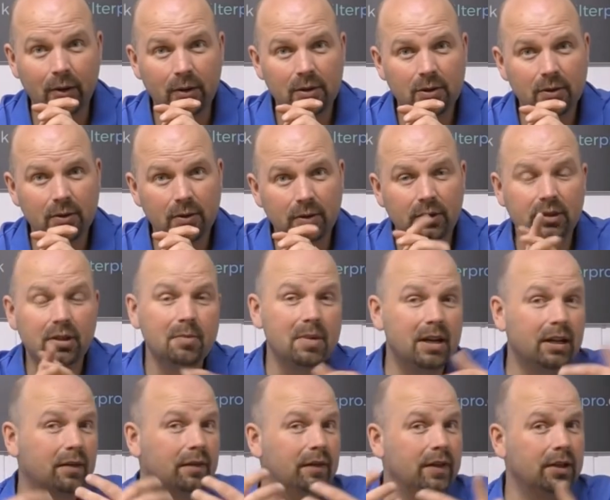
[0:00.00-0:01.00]
also to
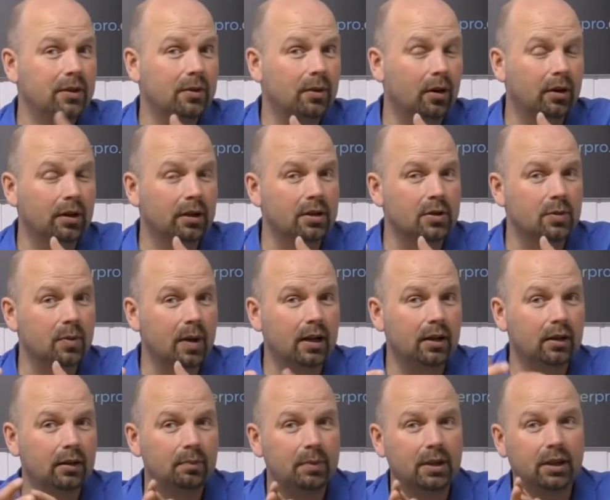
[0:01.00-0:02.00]
make a video on it as
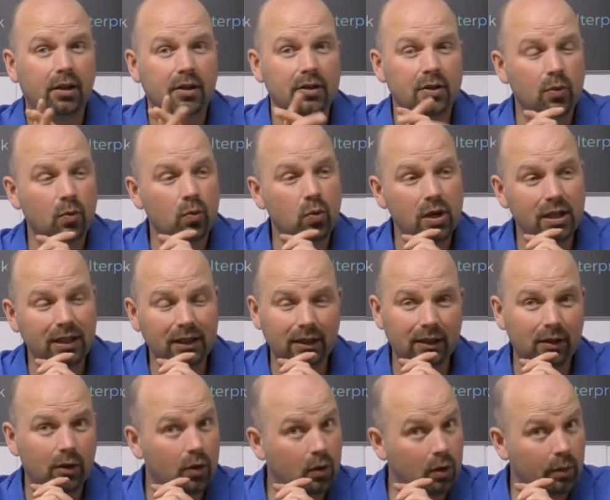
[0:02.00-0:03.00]
well, because it
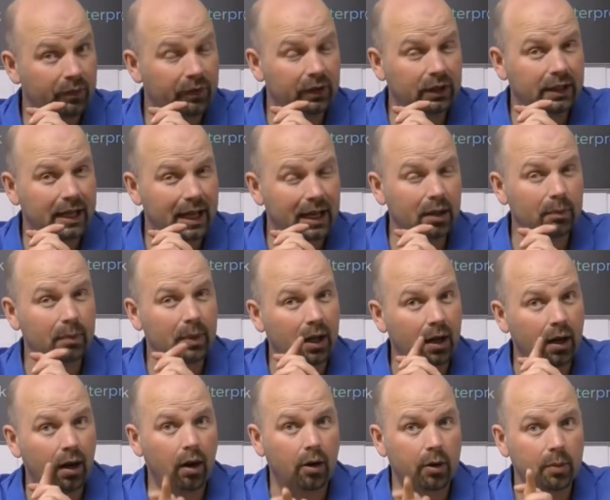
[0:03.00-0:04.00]
will hopefully help a
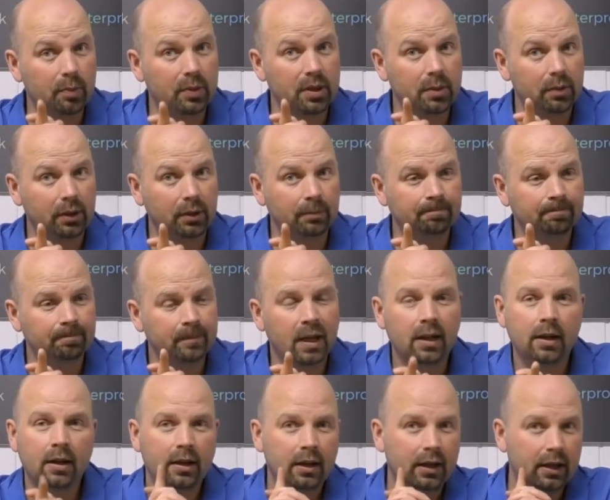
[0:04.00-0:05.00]
lot of people.
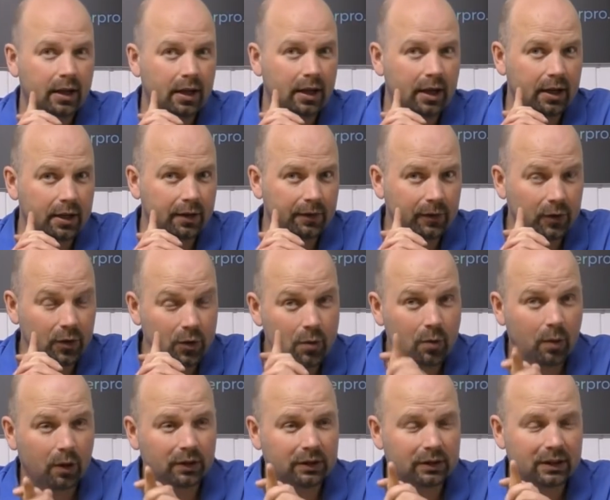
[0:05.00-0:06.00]
And if you
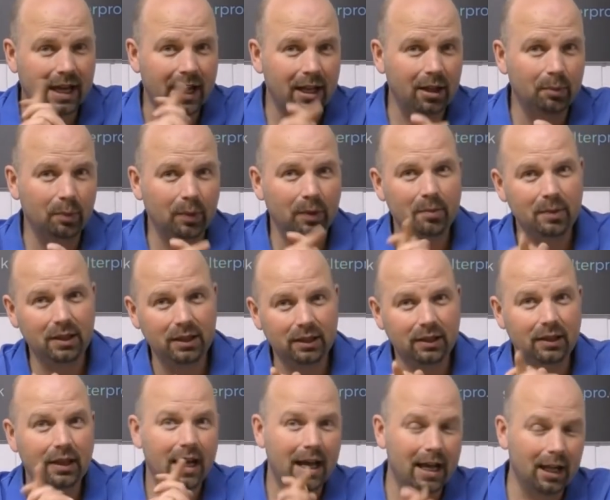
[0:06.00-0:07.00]
want to help
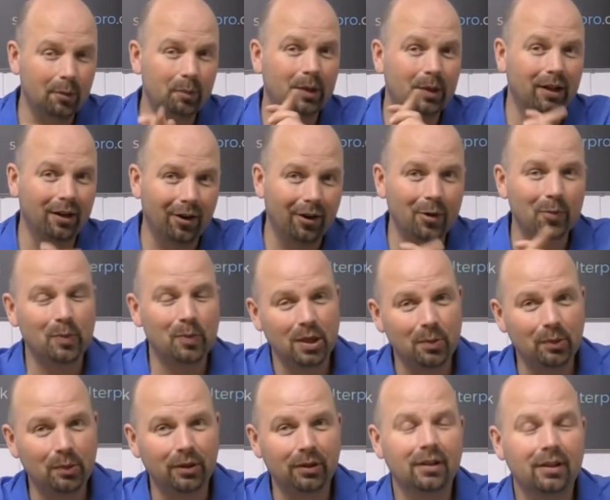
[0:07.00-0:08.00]
me help a lot of
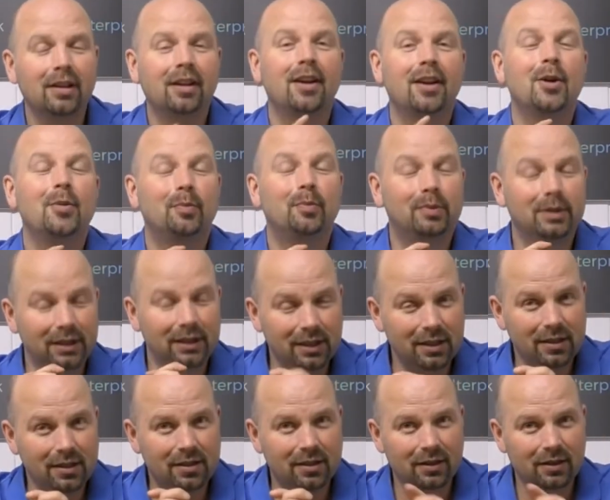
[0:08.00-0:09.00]
people,
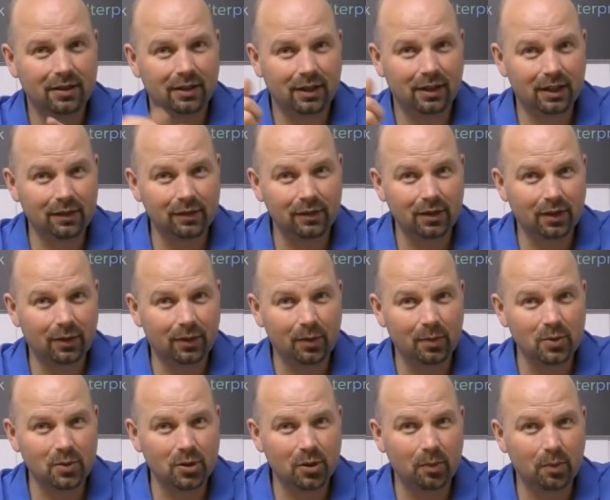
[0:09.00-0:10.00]
please give it the
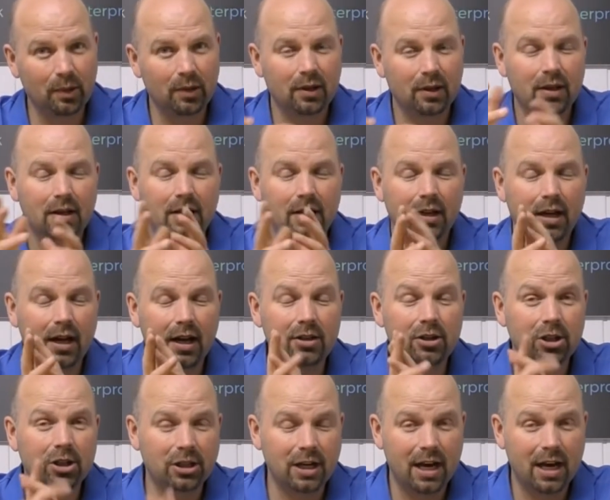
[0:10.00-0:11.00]
thumbs up and
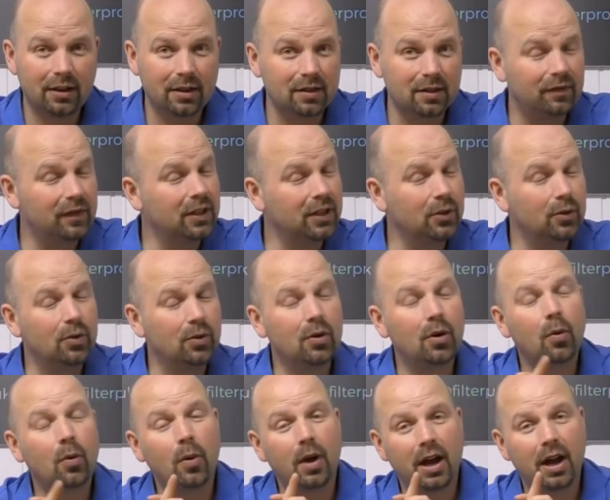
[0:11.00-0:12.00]
share this video
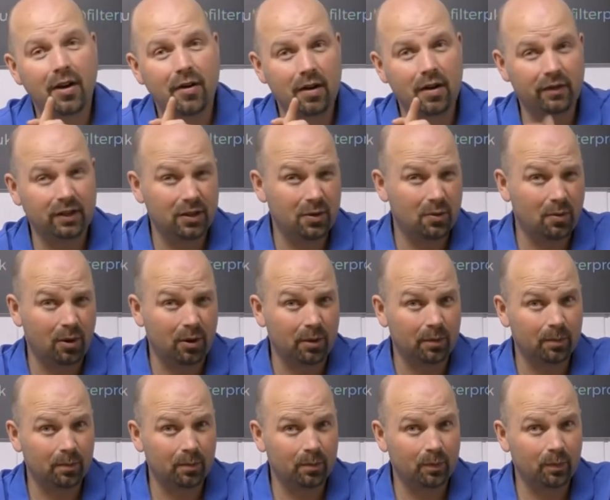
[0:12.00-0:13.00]
wherever you want.
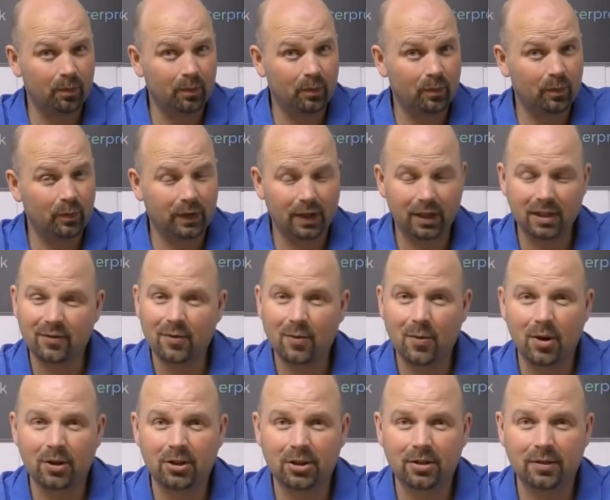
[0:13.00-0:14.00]
Thanks for
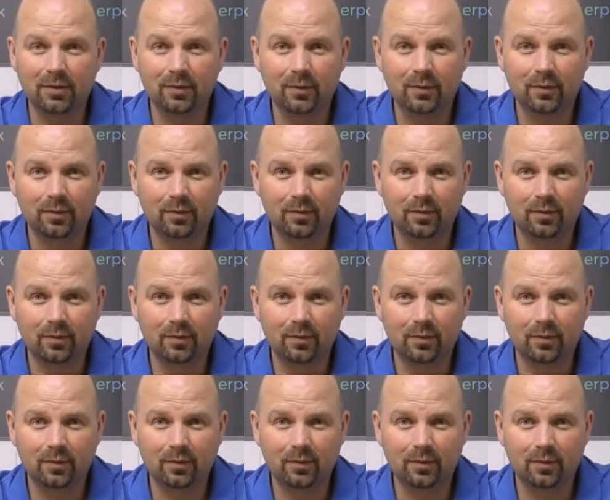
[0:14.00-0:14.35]
watching.